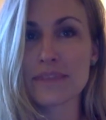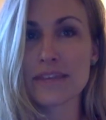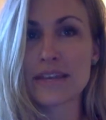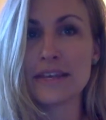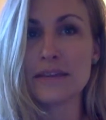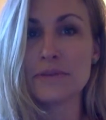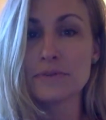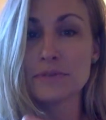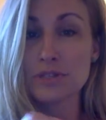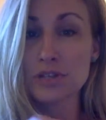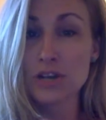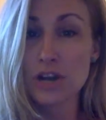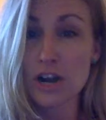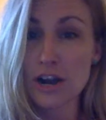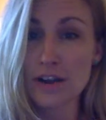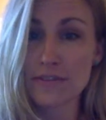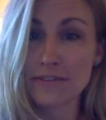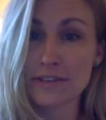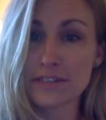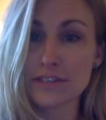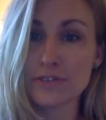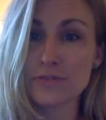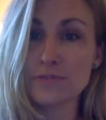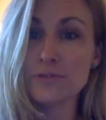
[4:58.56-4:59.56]
he was
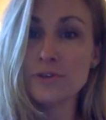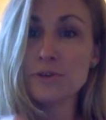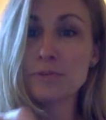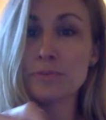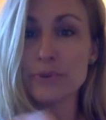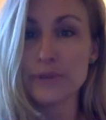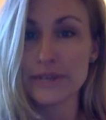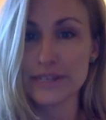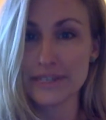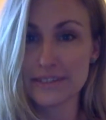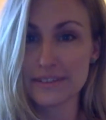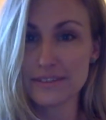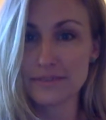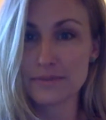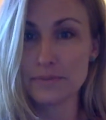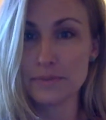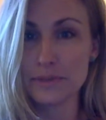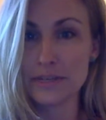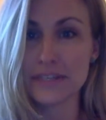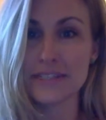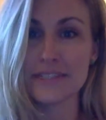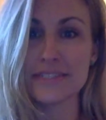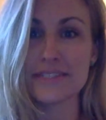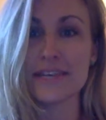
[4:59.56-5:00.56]
carving the footprint
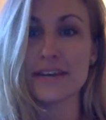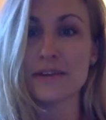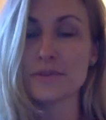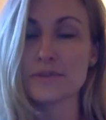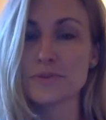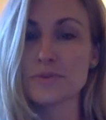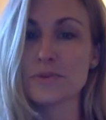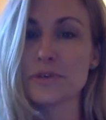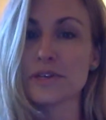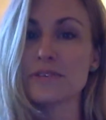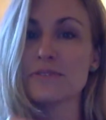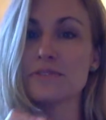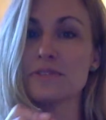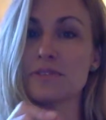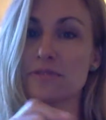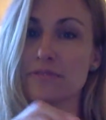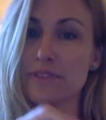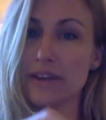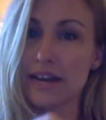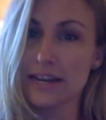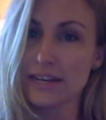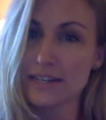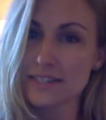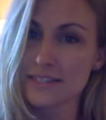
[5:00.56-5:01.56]
because that was one of the
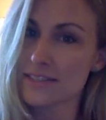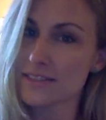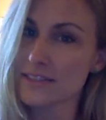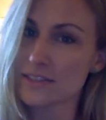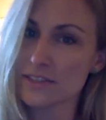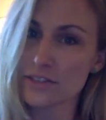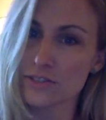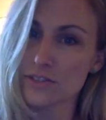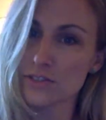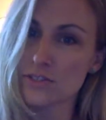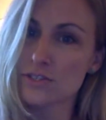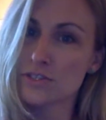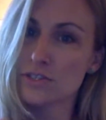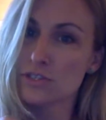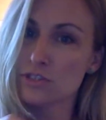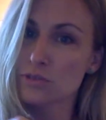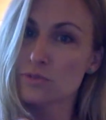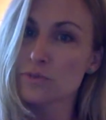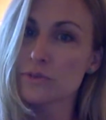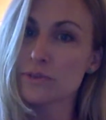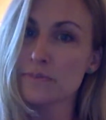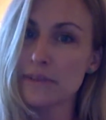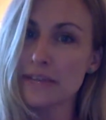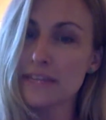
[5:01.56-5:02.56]
facts, that there still
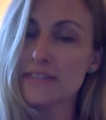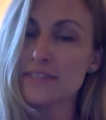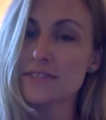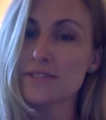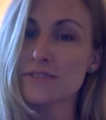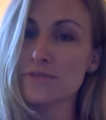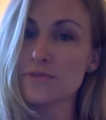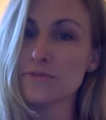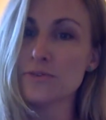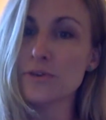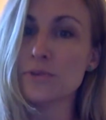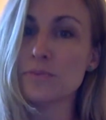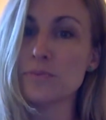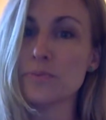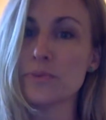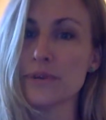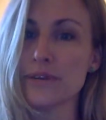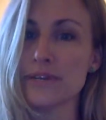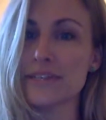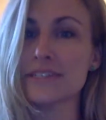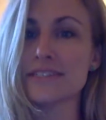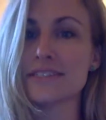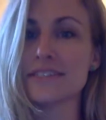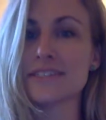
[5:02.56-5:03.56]
remains a
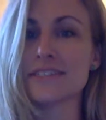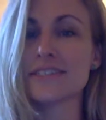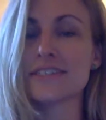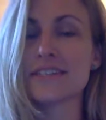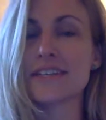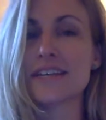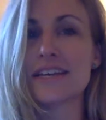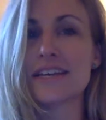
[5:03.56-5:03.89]
footprint